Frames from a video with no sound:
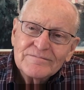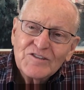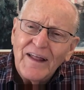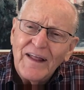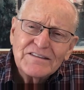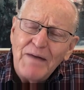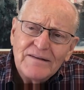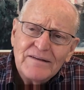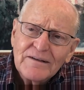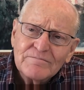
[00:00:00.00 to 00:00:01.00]
So that's
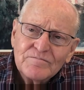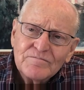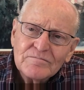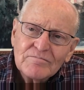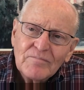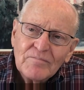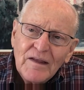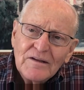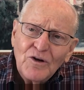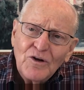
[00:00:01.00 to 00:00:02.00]
amazing.
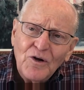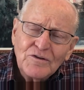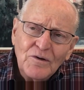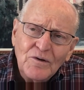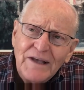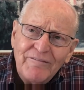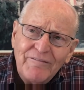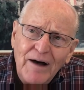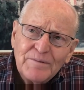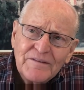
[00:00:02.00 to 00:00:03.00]
So don't give
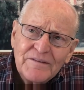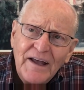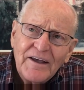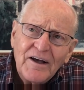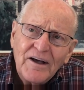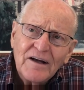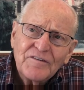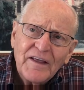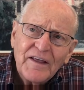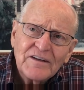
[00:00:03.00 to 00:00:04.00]
up in thanking God for
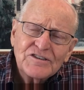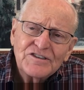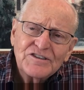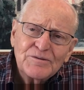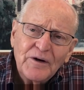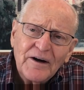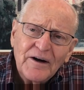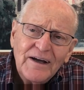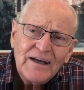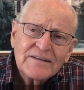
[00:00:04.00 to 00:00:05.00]
the answers to your prayer,
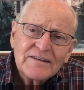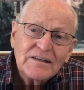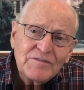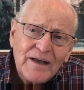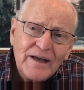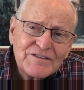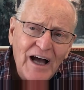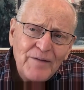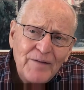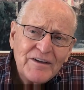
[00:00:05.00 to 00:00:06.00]
because sometimes
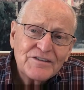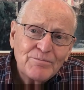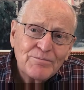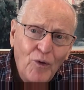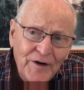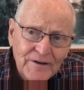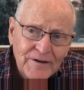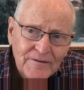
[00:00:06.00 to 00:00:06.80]
timing is important.